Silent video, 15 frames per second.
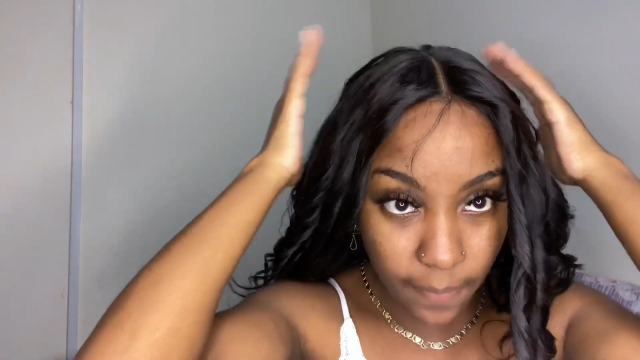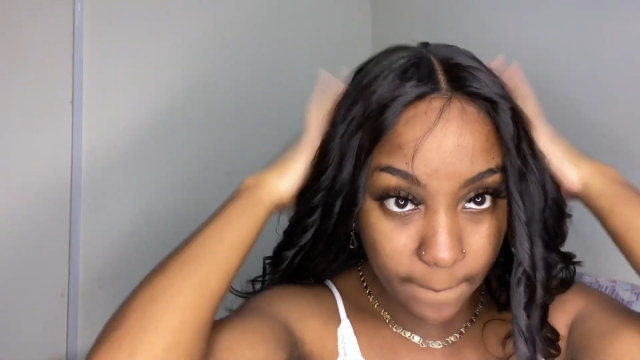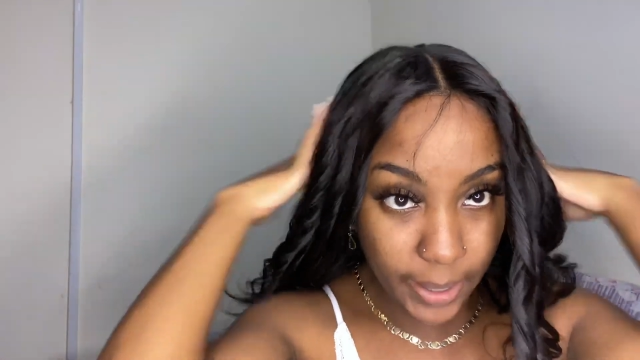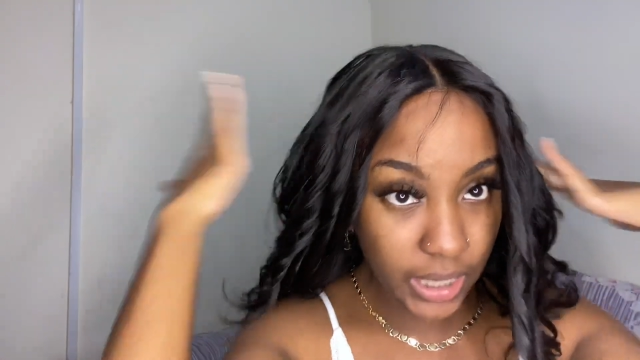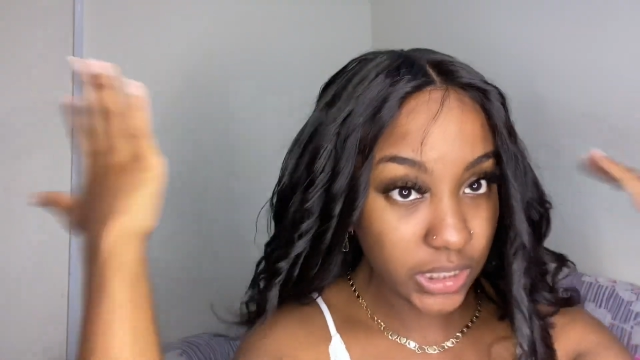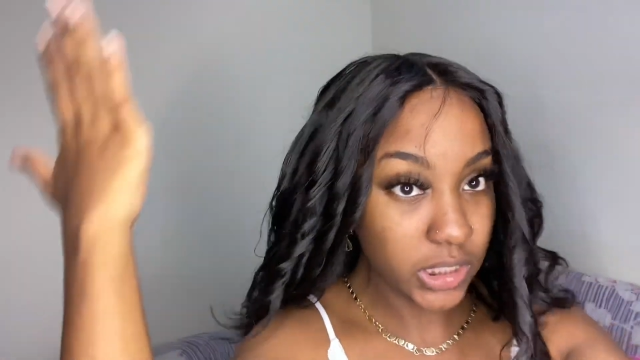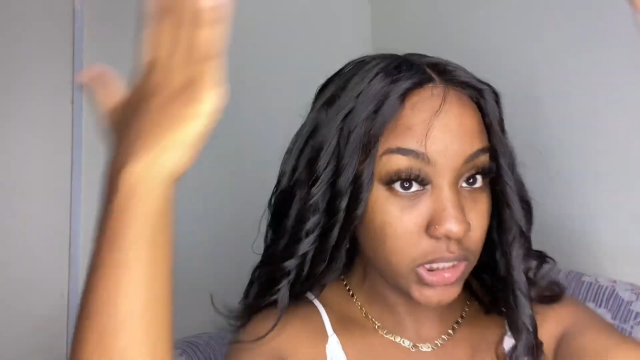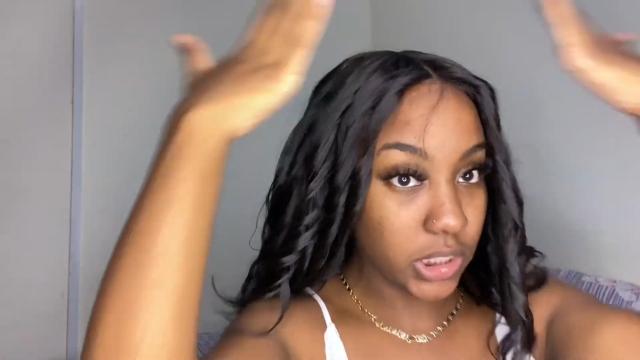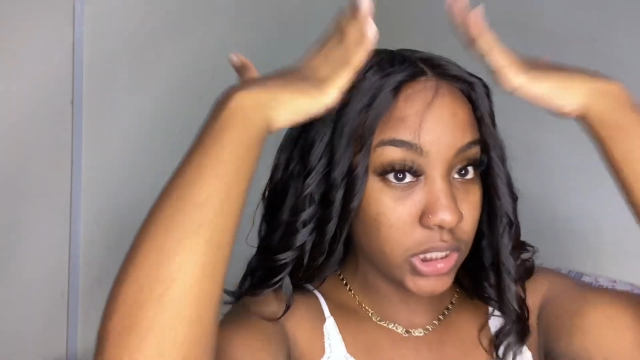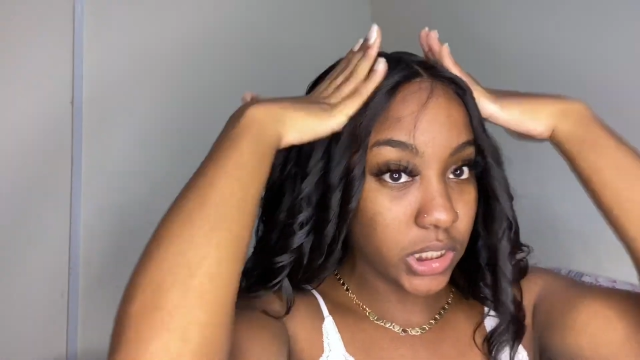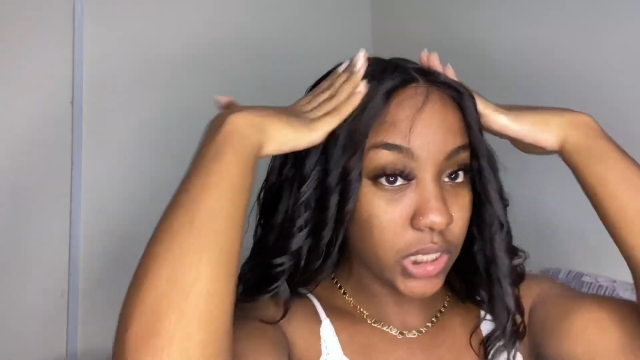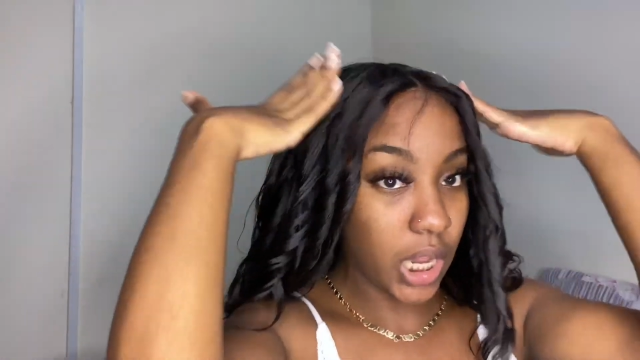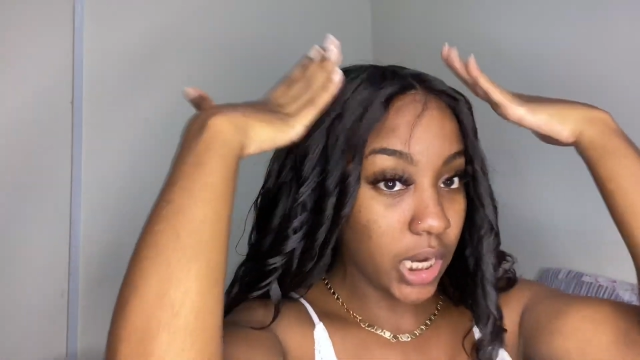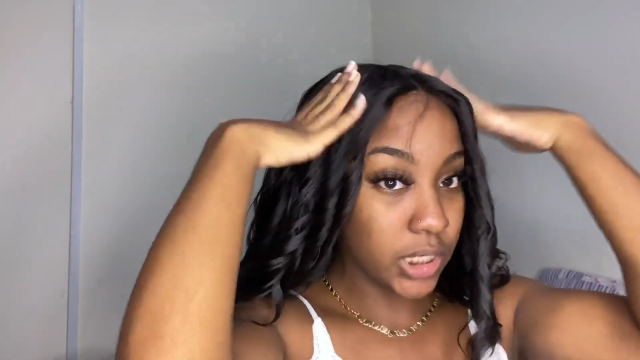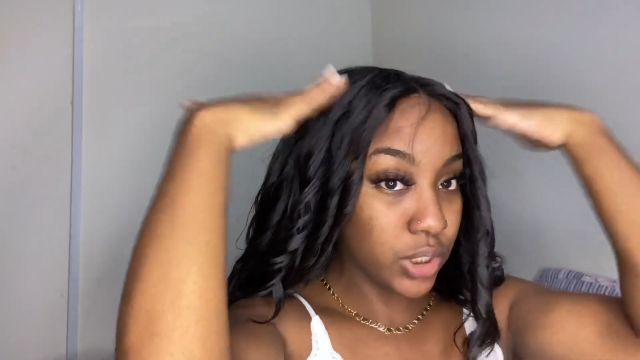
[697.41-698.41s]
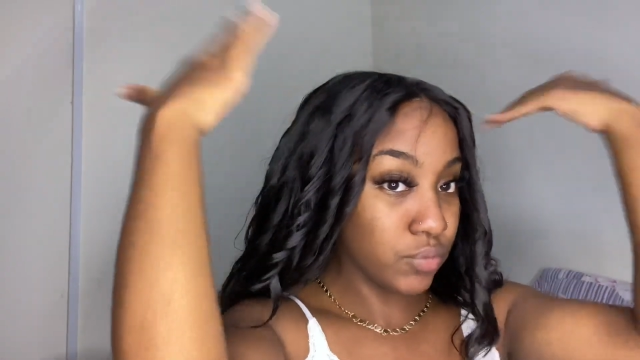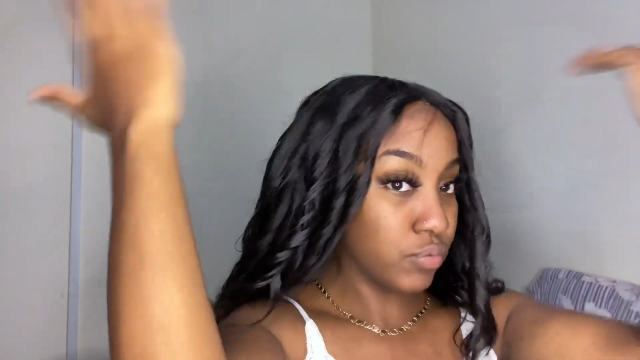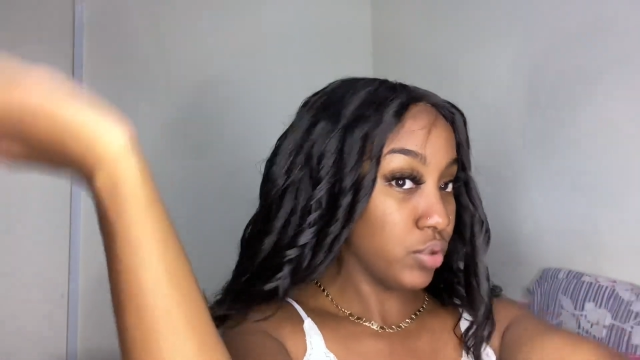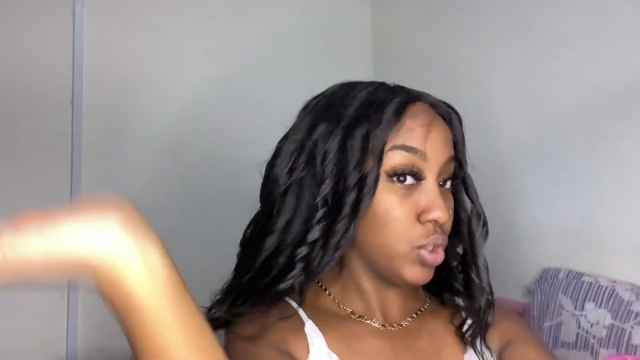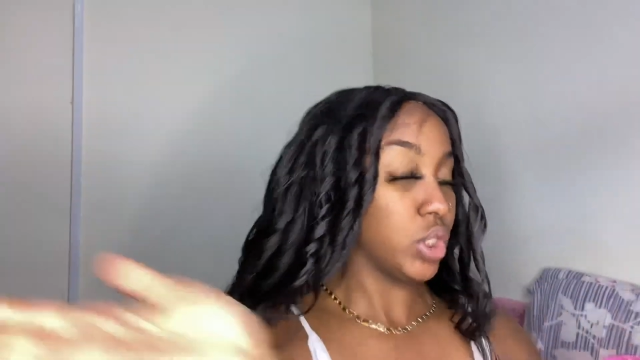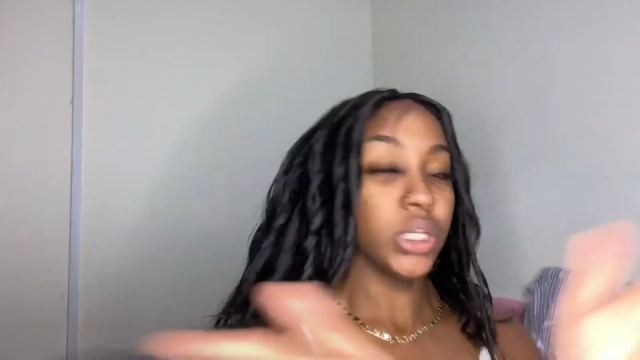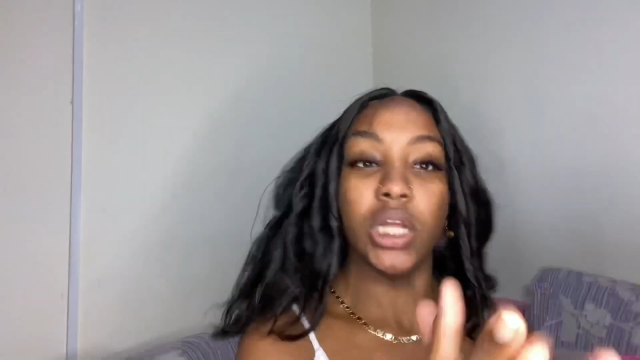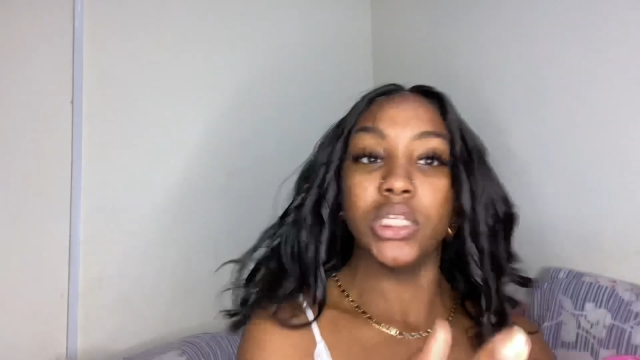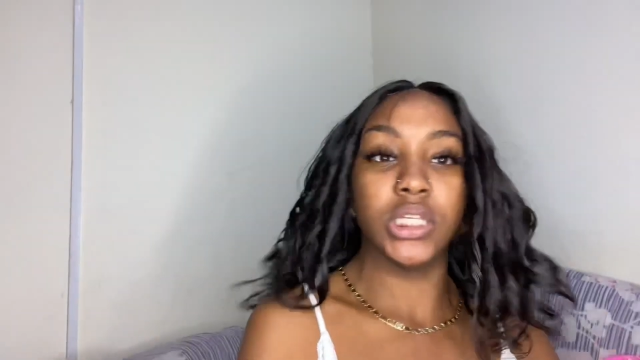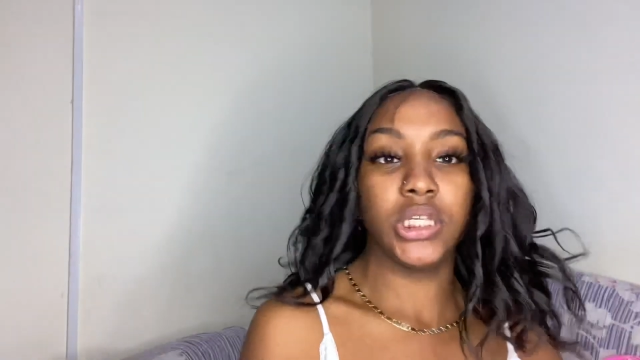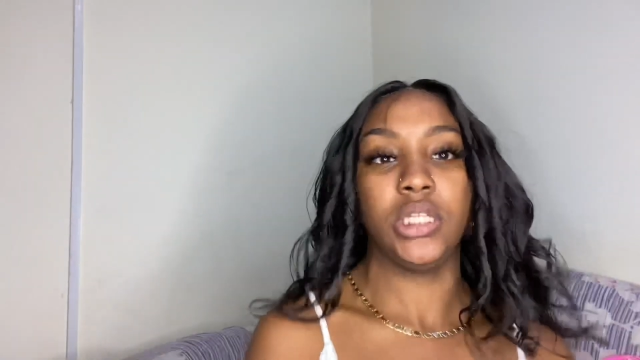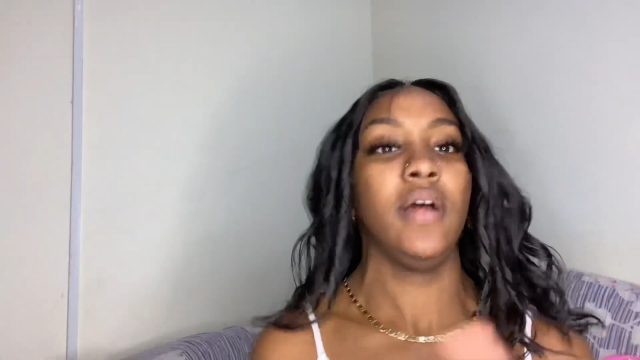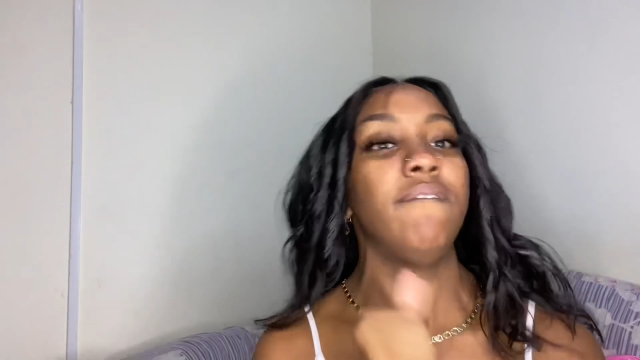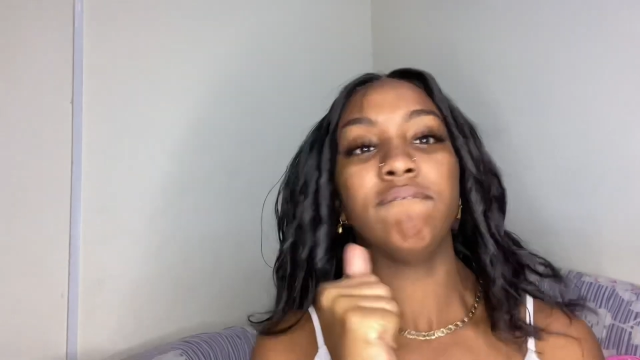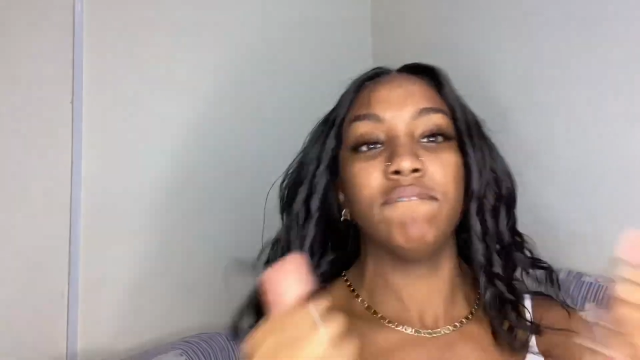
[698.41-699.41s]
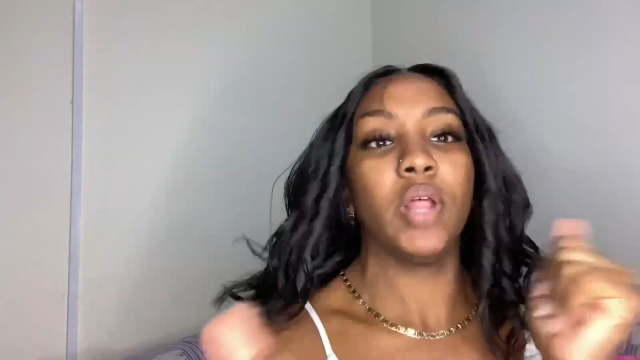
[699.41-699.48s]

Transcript: bit at the roots and stuff.